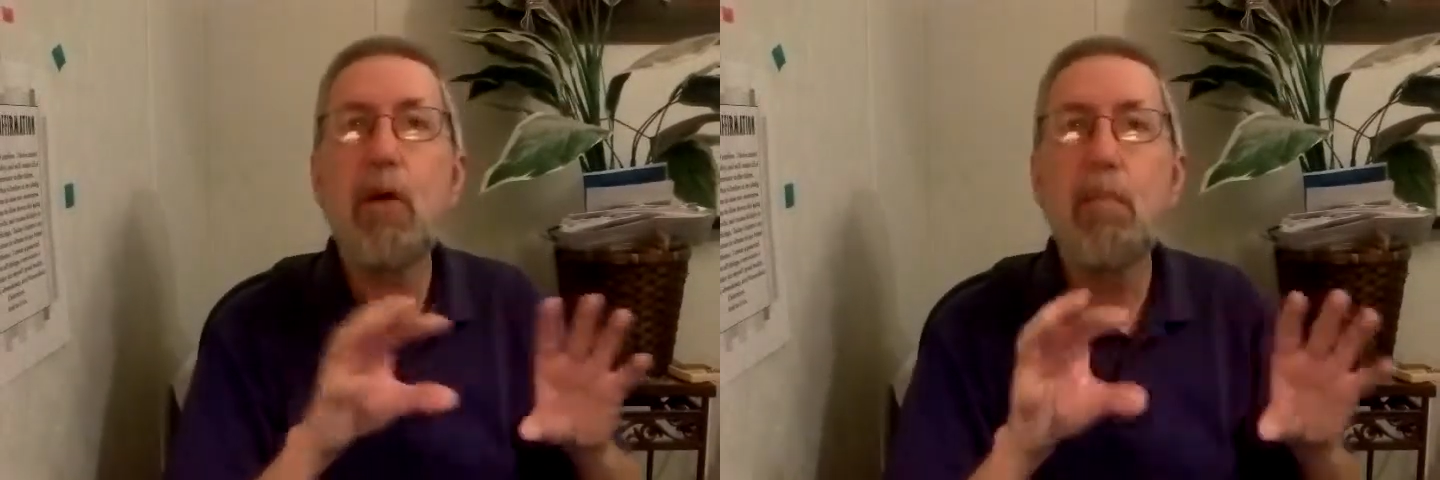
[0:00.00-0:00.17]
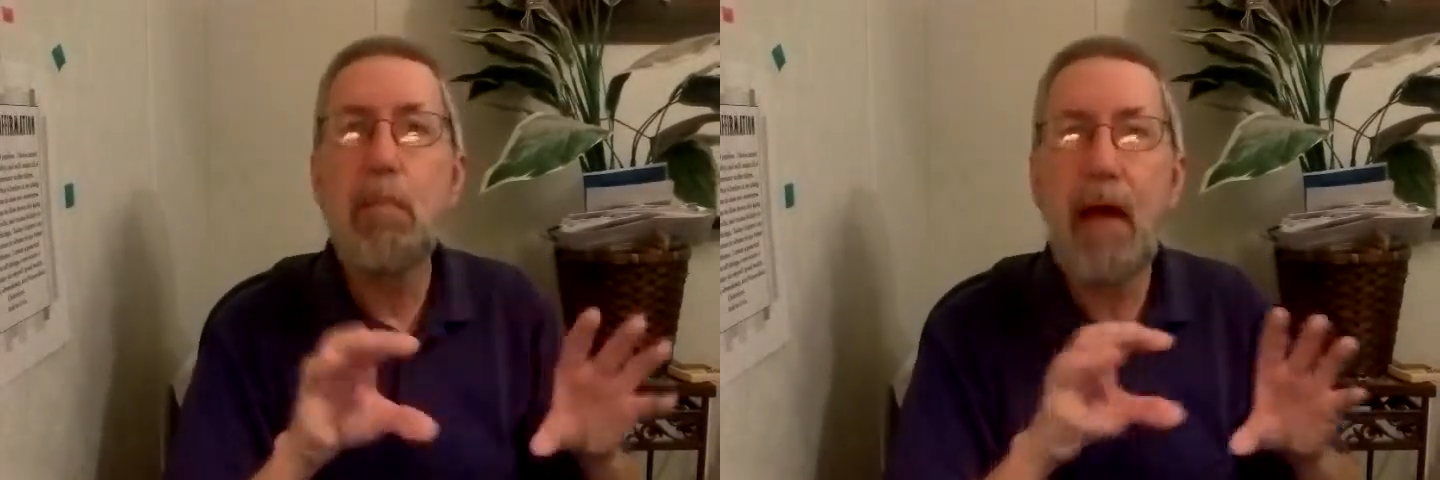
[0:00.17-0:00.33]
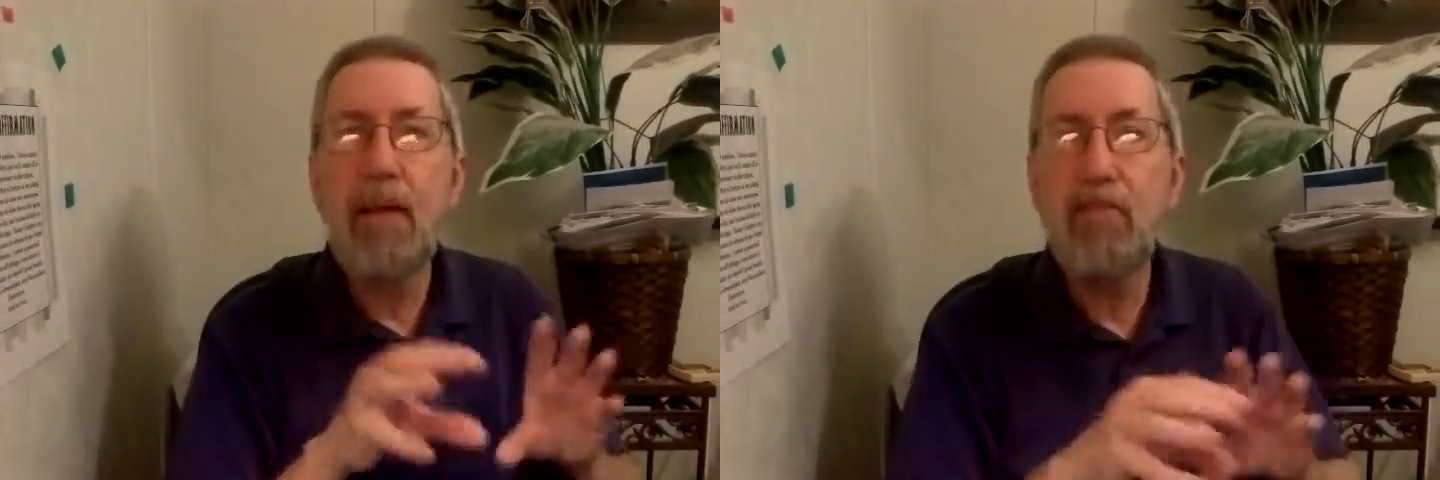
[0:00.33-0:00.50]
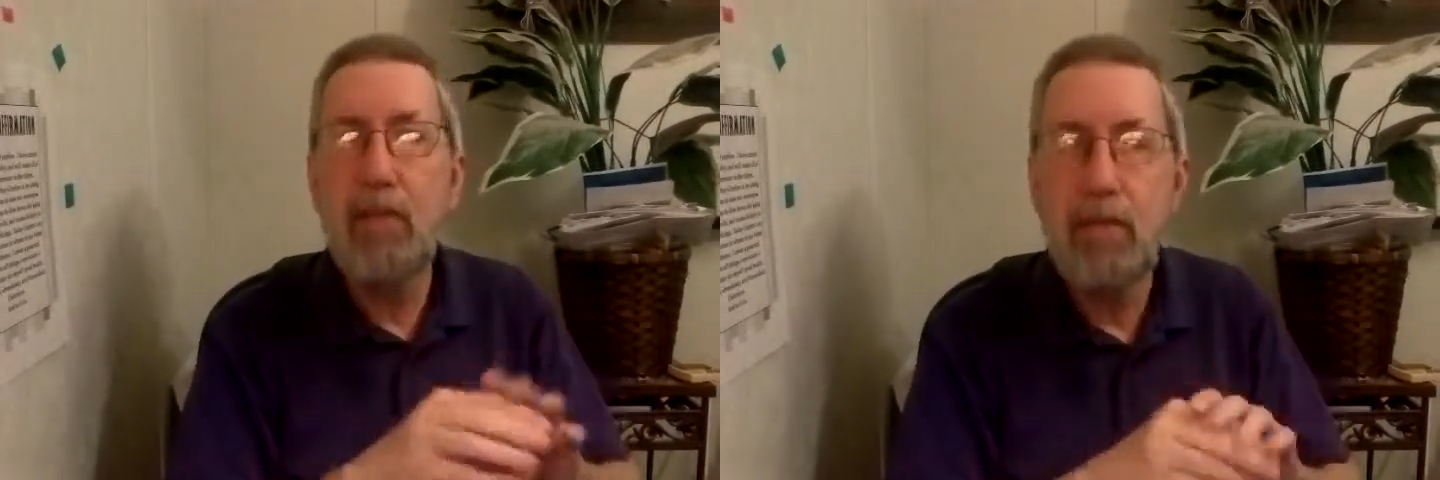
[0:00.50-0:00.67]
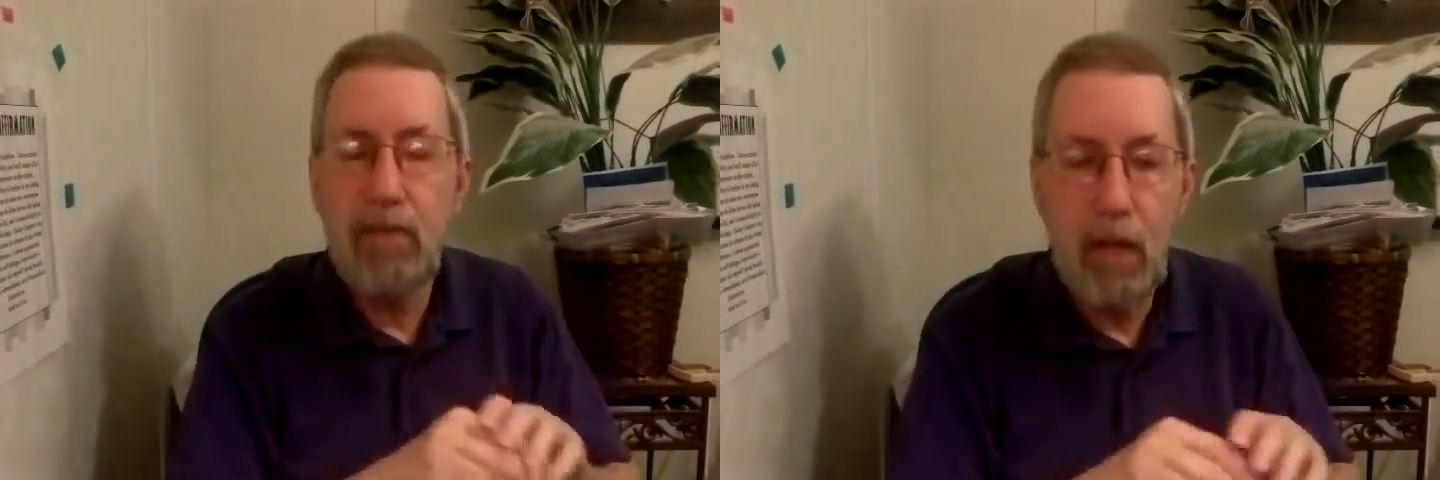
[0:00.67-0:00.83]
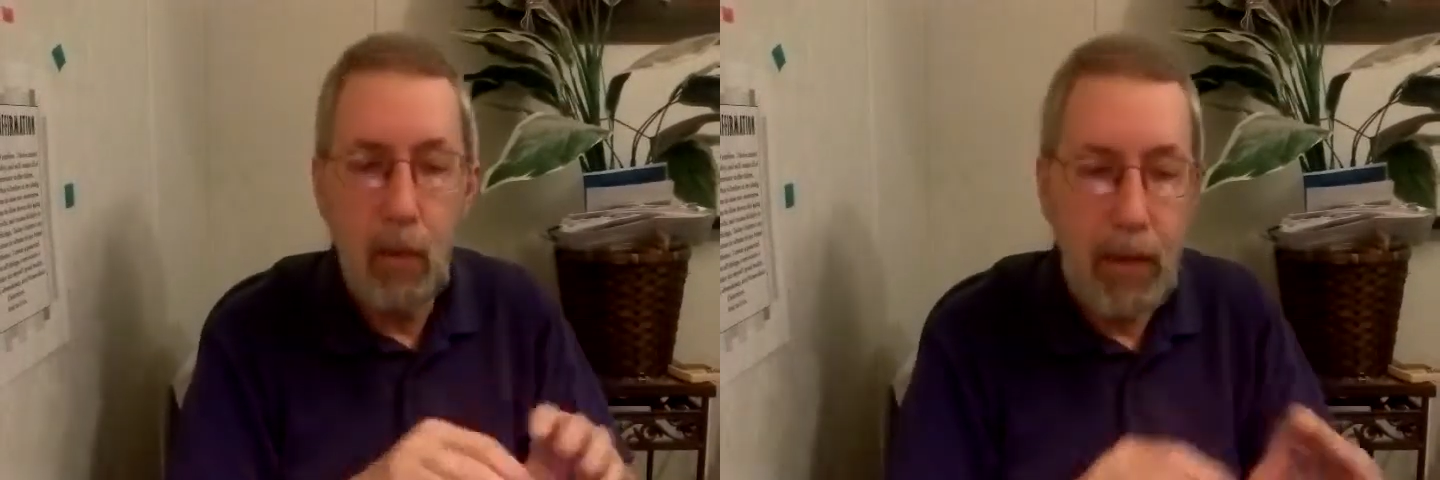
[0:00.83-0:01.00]

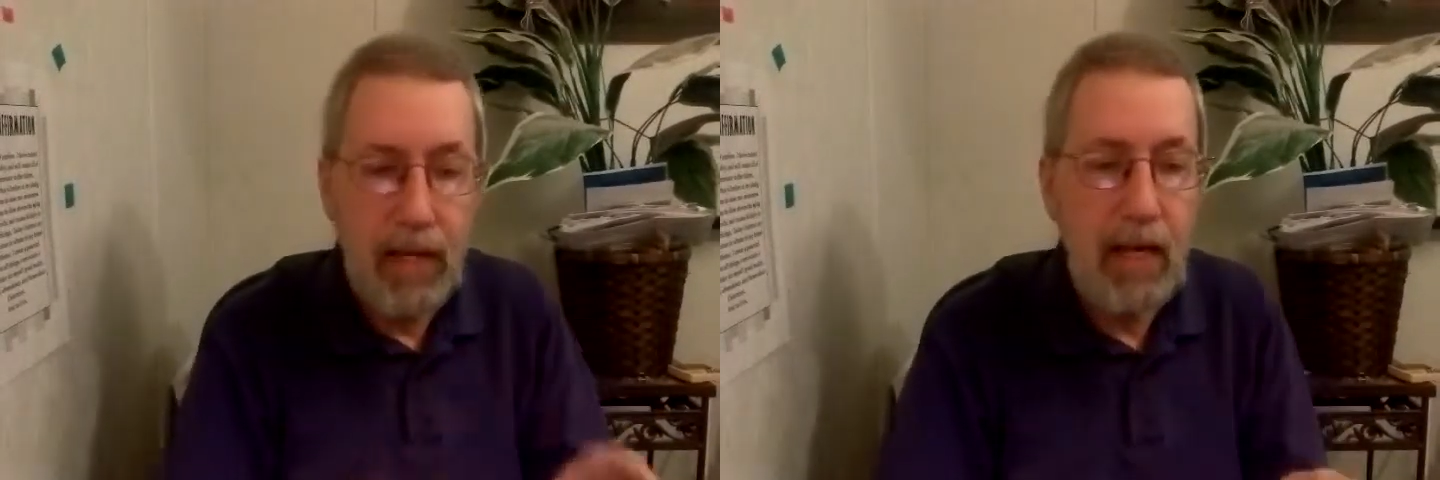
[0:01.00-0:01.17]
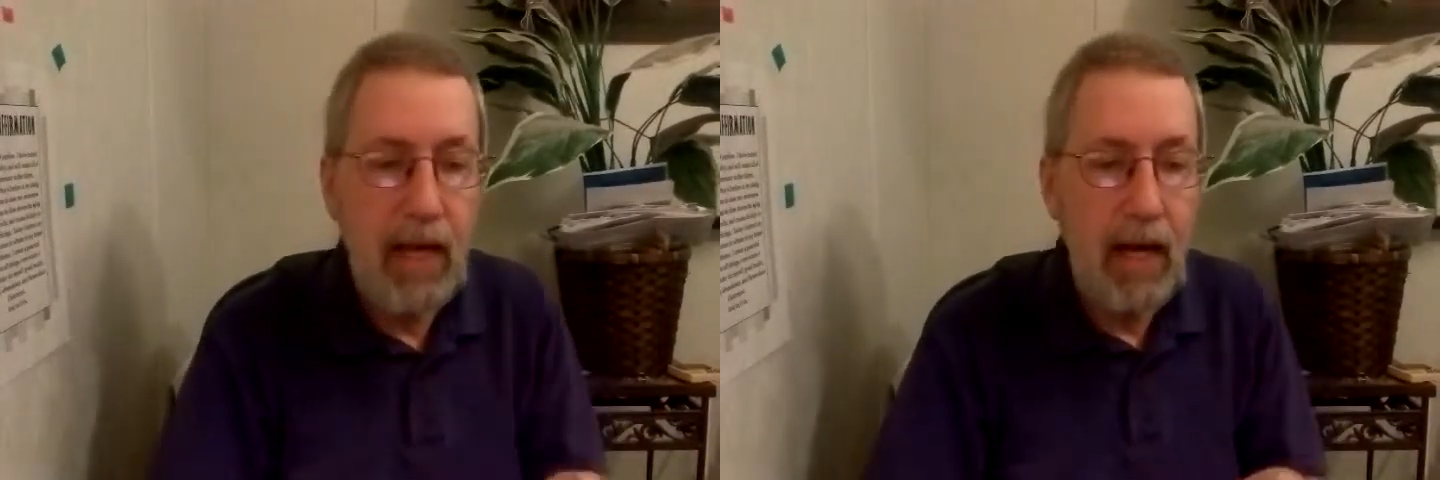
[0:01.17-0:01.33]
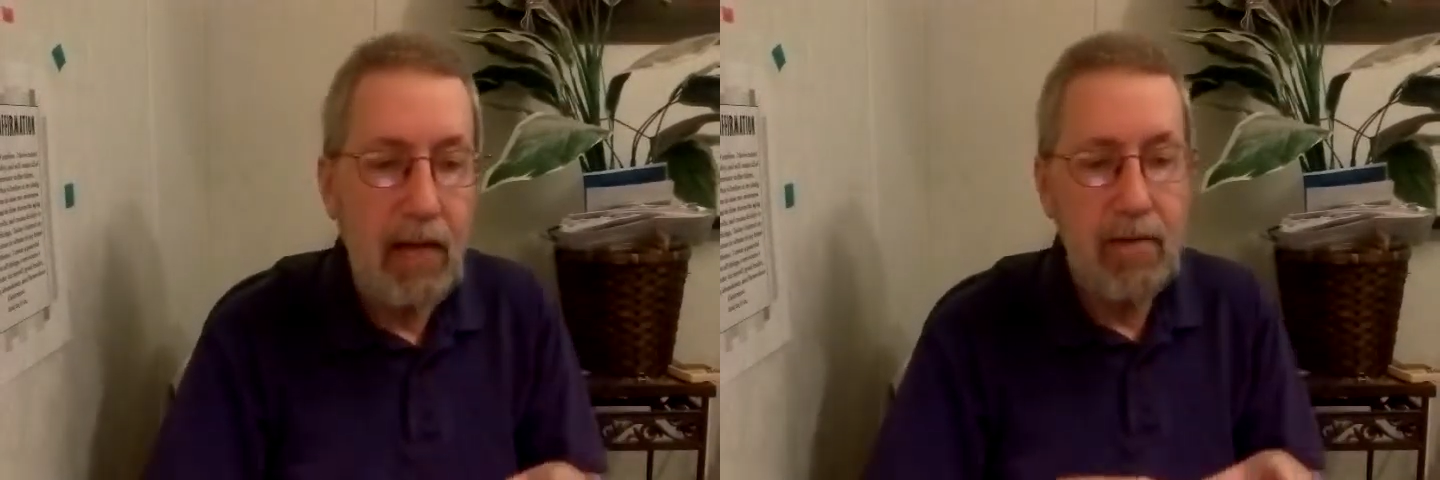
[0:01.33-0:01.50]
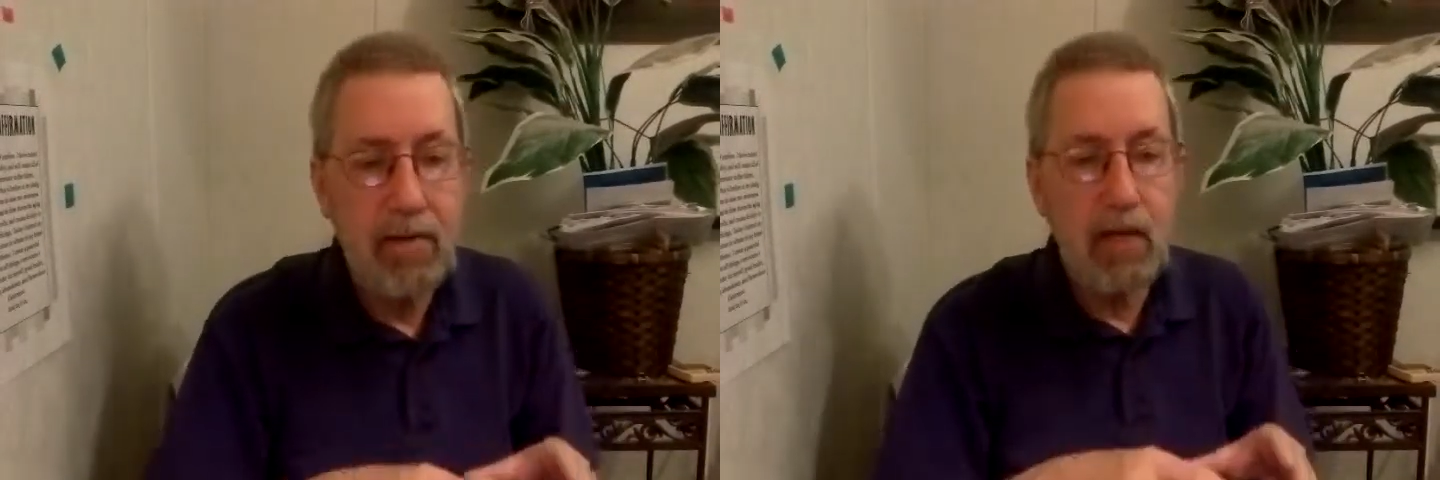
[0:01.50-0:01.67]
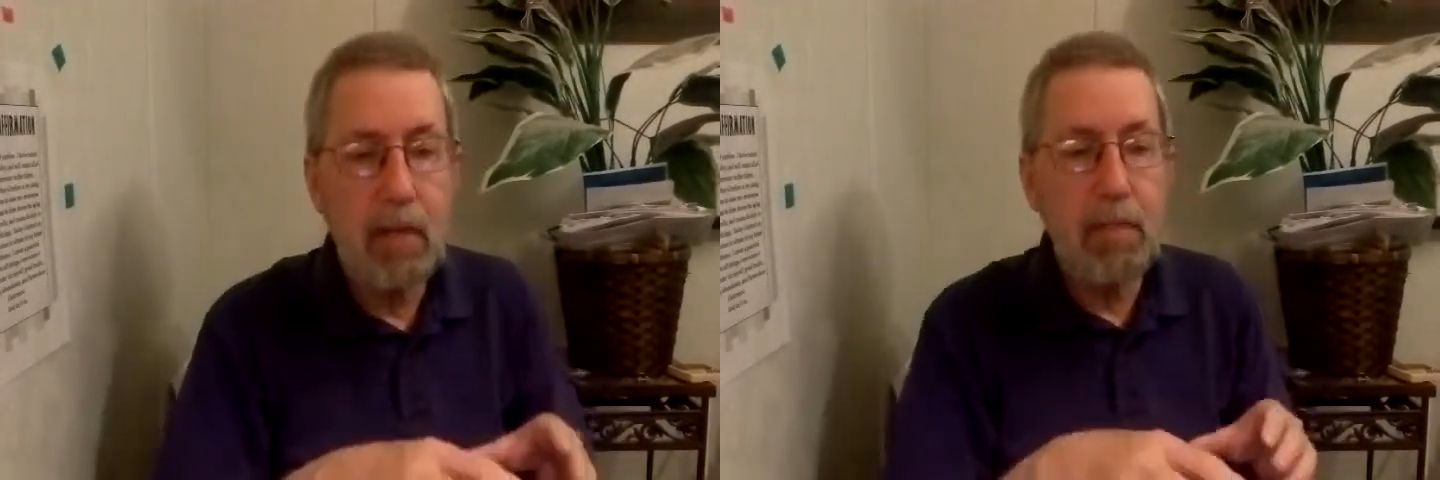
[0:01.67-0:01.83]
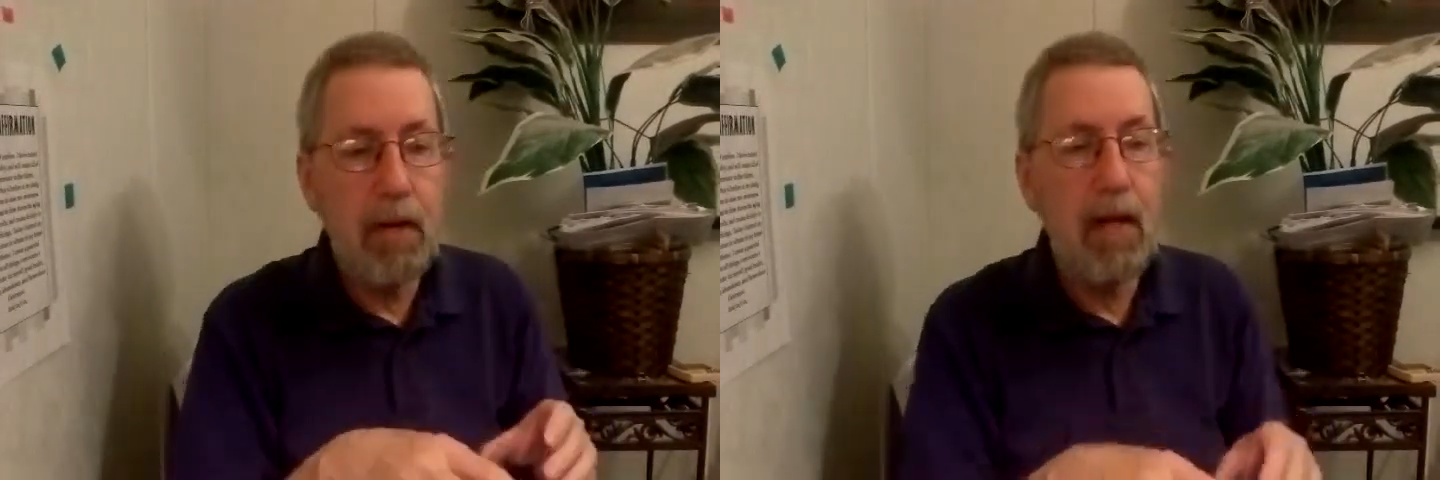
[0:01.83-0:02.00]
message that we get
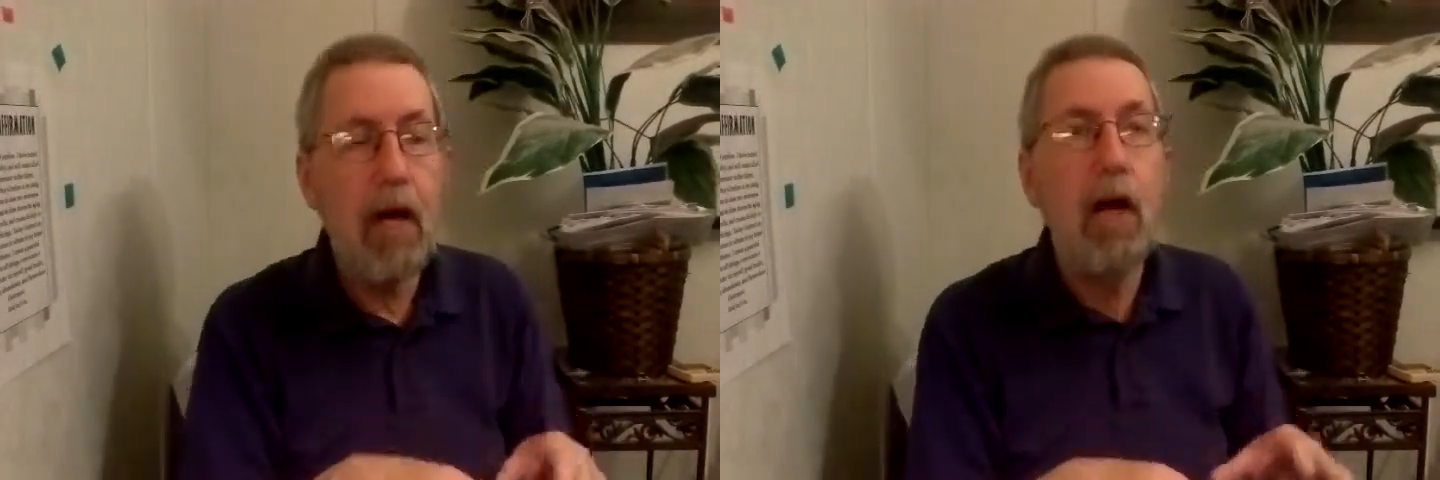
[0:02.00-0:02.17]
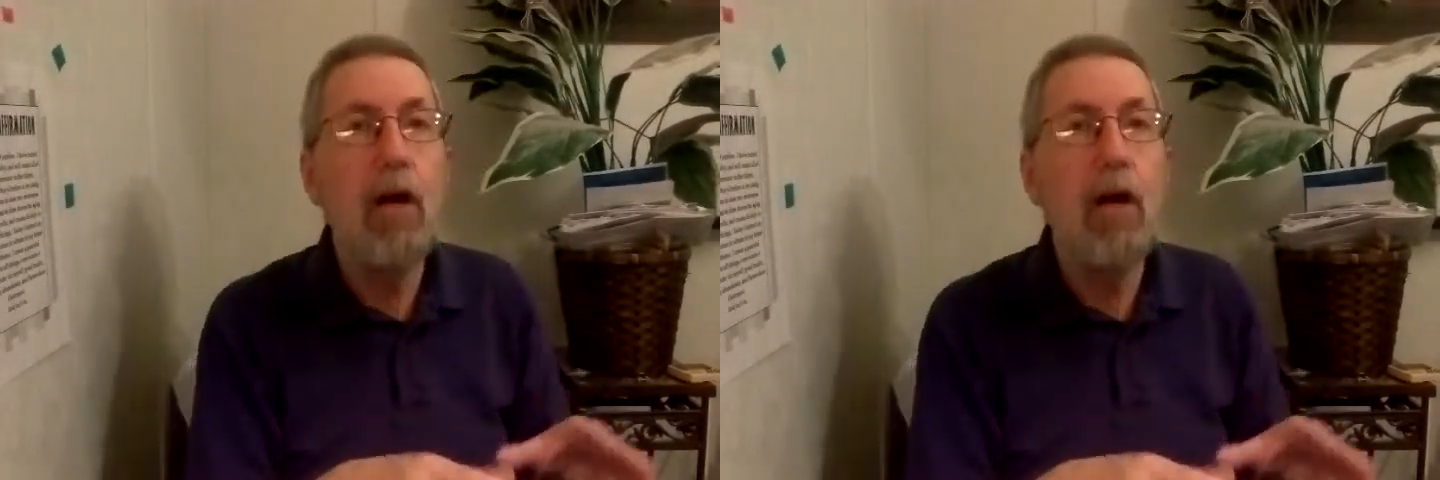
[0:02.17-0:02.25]
simply